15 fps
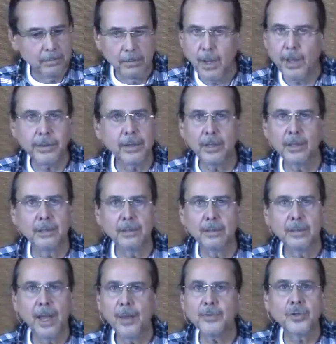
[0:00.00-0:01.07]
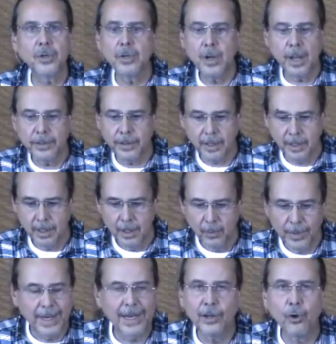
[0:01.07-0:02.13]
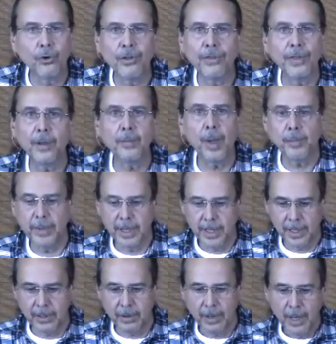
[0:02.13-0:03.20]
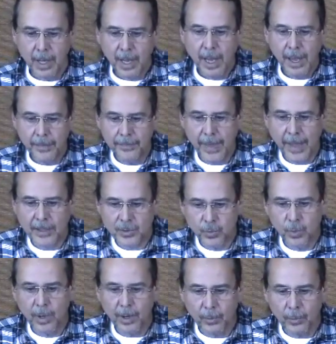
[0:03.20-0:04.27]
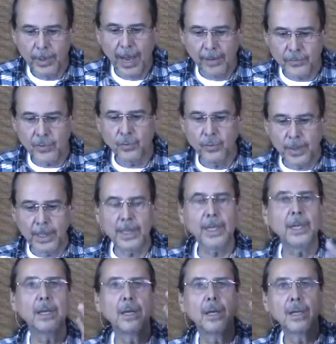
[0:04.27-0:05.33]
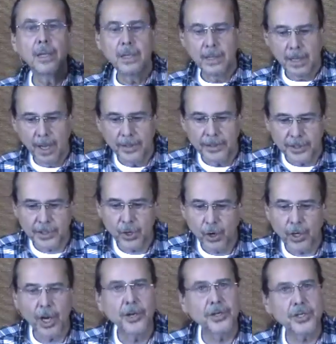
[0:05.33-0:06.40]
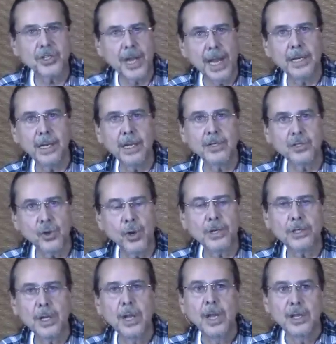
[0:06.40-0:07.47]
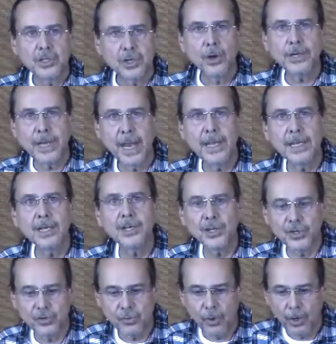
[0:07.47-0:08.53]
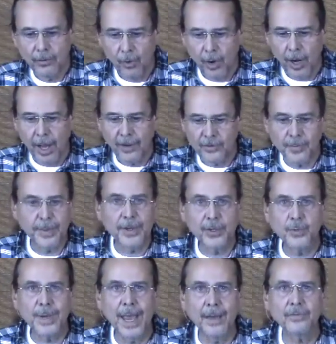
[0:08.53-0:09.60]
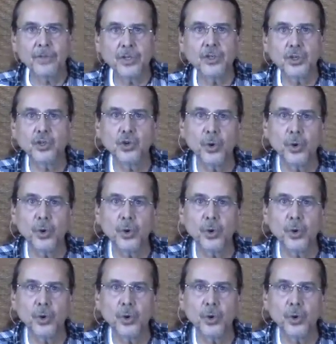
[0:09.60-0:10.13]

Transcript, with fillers: Nothing. Absolutely nothing. We didn't learn a thing by being here. And that's where we have to really under, start understanding and start start taking control of our lives because we have such a short